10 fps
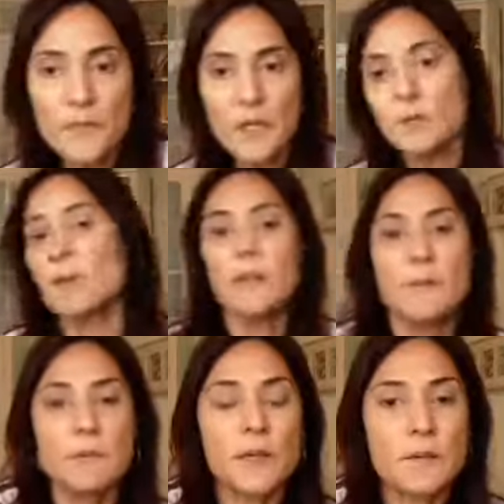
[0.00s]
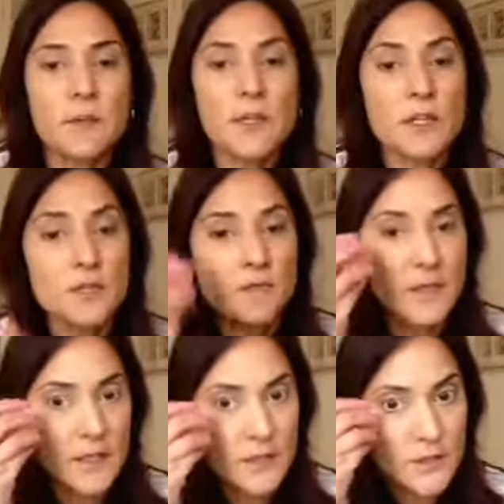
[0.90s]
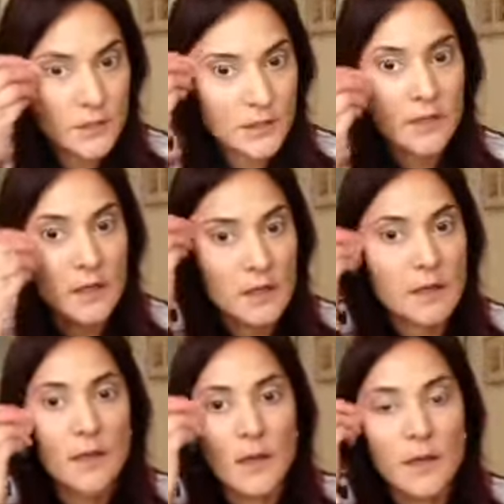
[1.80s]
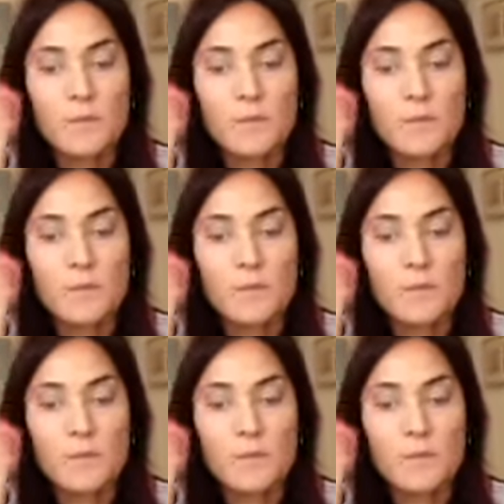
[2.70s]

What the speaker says: really pretty peachy finish. And